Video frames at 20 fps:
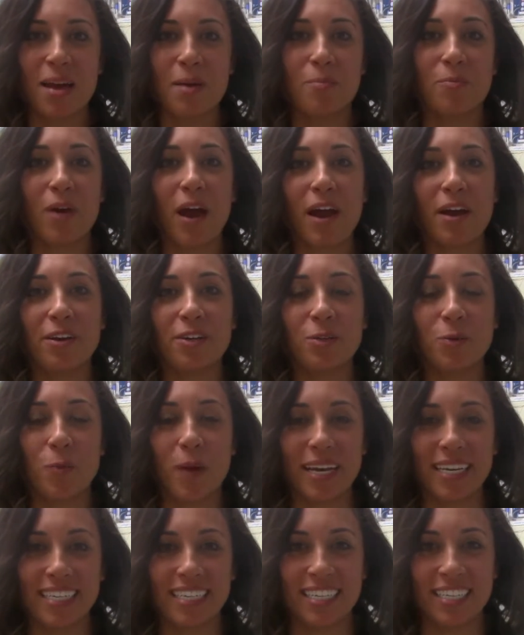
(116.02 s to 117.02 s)
Prior to
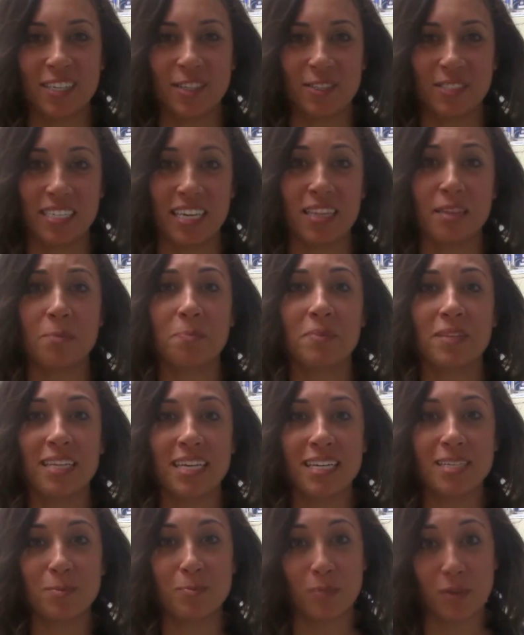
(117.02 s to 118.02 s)
whitening your teeth,
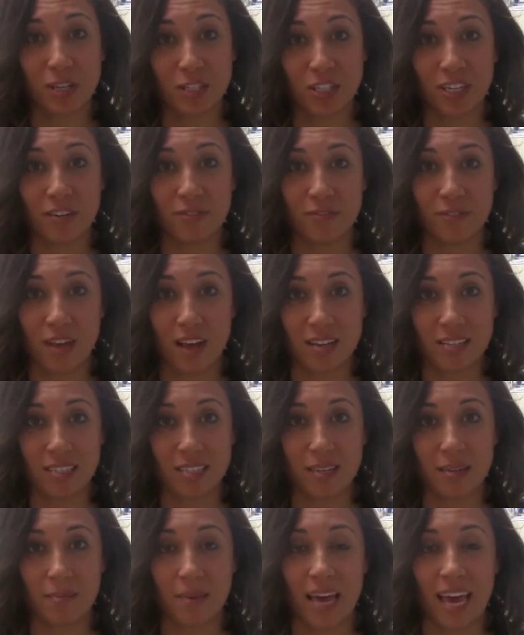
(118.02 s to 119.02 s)
please brush and floss
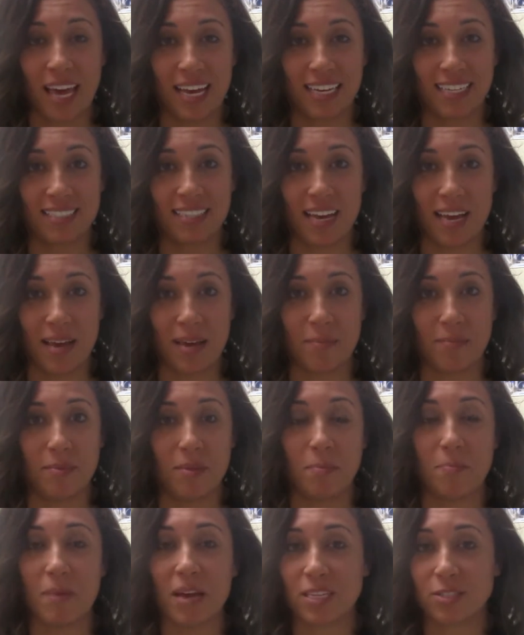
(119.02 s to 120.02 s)
them ahead of time. The
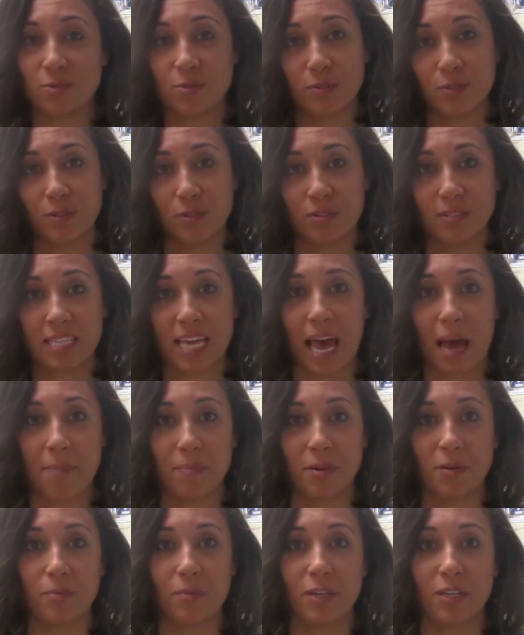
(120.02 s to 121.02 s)
best results
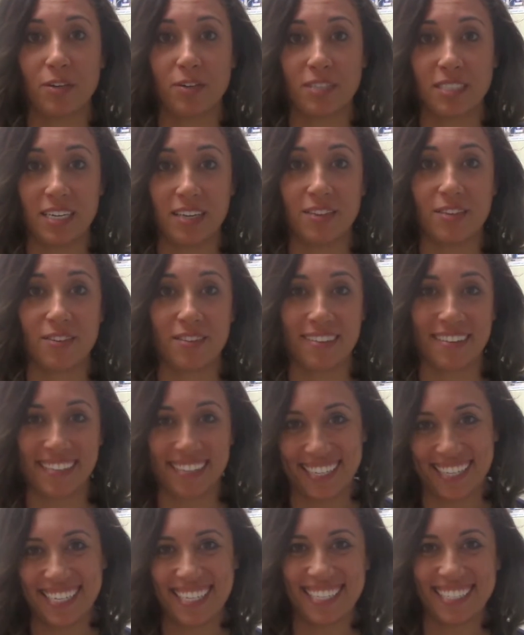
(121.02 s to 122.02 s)
happen when your teeth are the
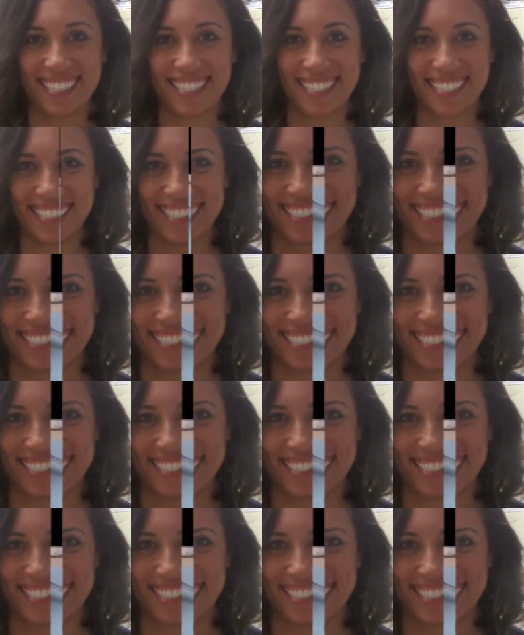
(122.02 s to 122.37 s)
cleanest.